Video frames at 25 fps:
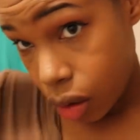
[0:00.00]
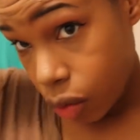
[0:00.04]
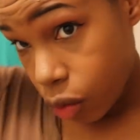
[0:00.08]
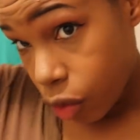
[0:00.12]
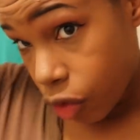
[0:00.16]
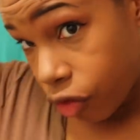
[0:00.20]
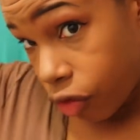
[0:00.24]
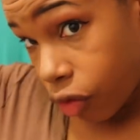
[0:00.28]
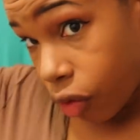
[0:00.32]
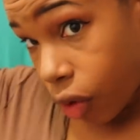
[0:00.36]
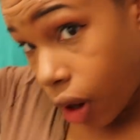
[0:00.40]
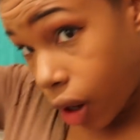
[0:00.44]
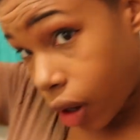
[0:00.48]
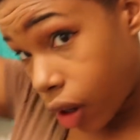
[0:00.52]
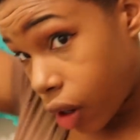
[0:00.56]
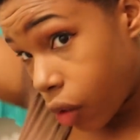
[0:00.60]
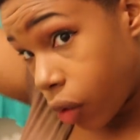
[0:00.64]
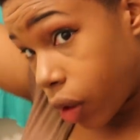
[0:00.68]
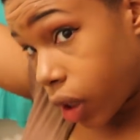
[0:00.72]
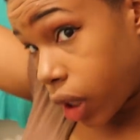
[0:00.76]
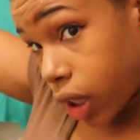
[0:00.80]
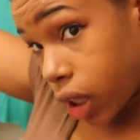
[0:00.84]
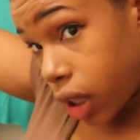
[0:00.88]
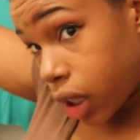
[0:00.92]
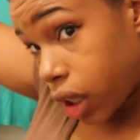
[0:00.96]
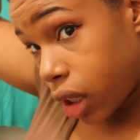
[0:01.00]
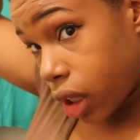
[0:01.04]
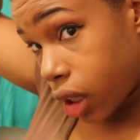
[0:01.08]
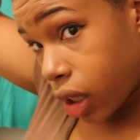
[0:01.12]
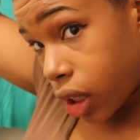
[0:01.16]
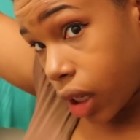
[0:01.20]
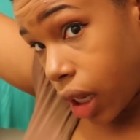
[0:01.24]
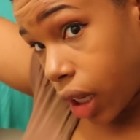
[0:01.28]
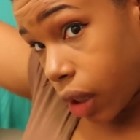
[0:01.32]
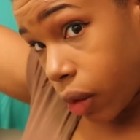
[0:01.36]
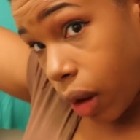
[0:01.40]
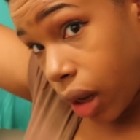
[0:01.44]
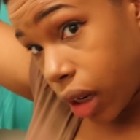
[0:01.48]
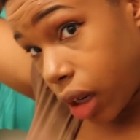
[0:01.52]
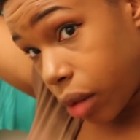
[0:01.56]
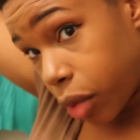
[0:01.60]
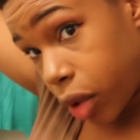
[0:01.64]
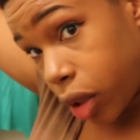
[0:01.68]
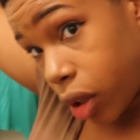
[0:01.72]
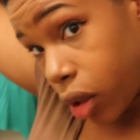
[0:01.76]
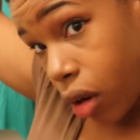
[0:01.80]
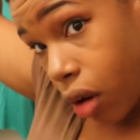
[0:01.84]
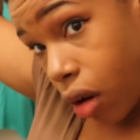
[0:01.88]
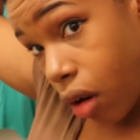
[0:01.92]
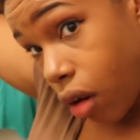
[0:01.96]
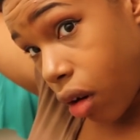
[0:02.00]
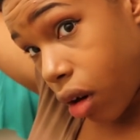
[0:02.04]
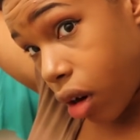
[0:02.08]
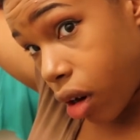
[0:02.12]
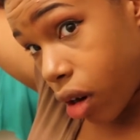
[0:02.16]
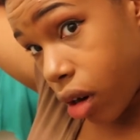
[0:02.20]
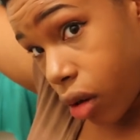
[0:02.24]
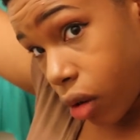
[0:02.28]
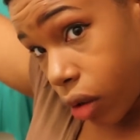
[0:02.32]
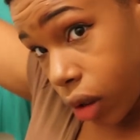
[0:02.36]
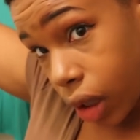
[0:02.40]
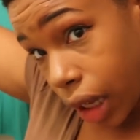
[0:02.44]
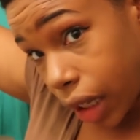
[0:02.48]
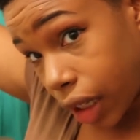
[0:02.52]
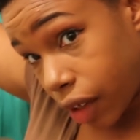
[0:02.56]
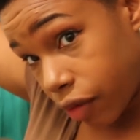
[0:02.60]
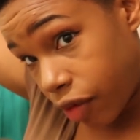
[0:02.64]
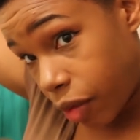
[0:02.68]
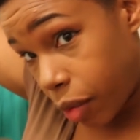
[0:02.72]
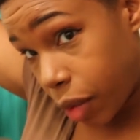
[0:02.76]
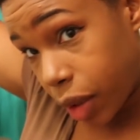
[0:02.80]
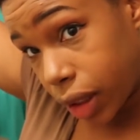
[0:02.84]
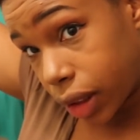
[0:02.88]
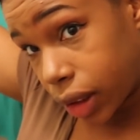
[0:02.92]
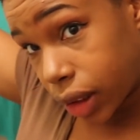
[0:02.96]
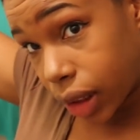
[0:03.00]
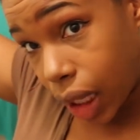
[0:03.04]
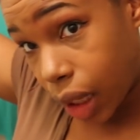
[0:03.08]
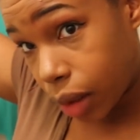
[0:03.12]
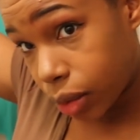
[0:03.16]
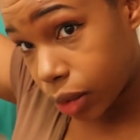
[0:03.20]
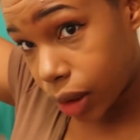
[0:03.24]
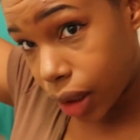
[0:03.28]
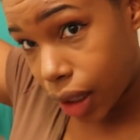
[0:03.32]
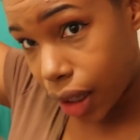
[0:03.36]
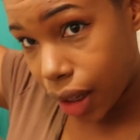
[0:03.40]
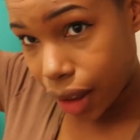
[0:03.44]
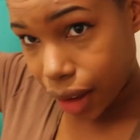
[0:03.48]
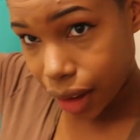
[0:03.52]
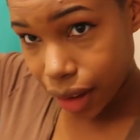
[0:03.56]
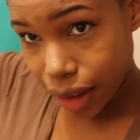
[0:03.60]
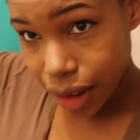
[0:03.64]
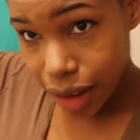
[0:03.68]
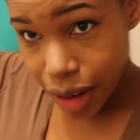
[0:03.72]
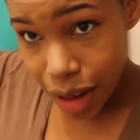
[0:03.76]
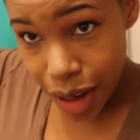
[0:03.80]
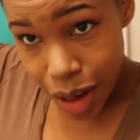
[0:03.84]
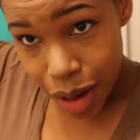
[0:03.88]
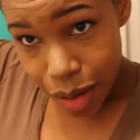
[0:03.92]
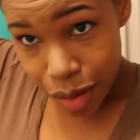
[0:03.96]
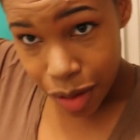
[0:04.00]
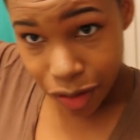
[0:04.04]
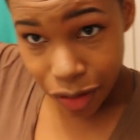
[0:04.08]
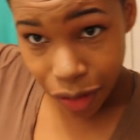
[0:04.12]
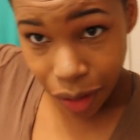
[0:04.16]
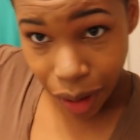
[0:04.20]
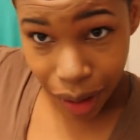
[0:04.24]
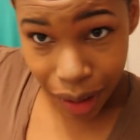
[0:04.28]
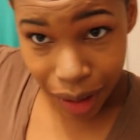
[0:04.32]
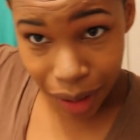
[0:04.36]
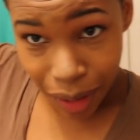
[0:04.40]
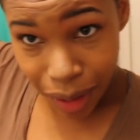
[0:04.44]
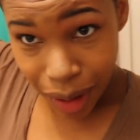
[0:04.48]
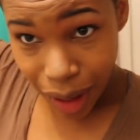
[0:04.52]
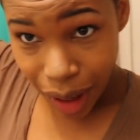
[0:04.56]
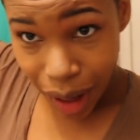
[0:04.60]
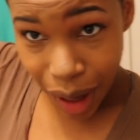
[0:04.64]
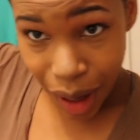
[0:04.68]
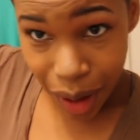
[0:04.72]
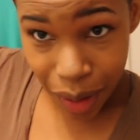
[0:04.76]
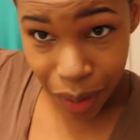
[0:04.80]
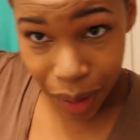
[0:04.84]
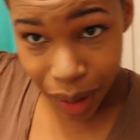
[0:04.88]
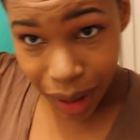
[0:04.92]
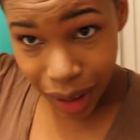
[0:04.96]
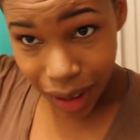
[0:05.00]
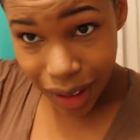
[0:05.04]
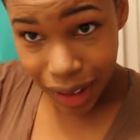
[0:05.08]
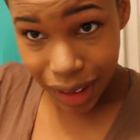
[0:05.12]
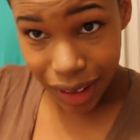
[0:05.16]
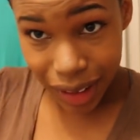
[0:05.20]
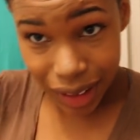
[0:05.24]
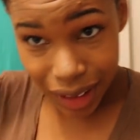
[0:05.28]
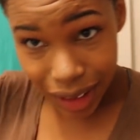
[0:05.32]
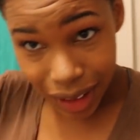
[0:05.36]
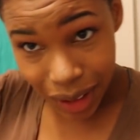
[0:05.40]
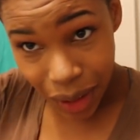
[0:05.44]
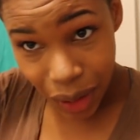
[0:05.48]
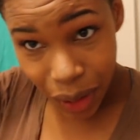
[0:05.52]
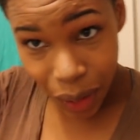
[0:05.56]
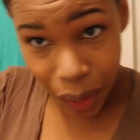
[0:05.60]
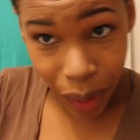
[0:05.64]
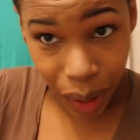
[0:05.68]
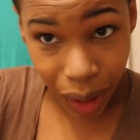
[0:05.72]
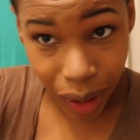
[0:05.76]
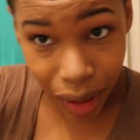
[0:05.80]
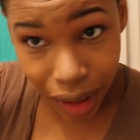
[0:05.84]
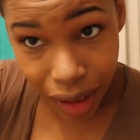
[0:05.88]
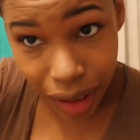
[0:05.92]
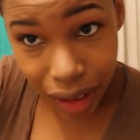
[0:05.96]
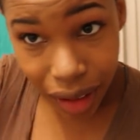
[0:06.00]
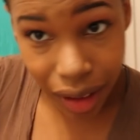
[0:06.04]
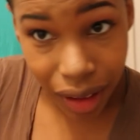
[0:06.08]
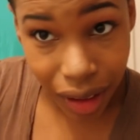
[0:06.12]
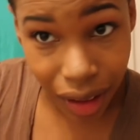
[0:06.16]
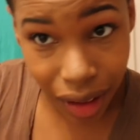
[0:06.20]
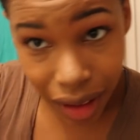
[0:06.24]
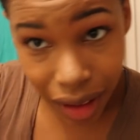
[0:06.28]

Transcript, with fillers: before I go in, like while I'm in the car, or like if I'm at a stop sign before I get on the highway to go to work,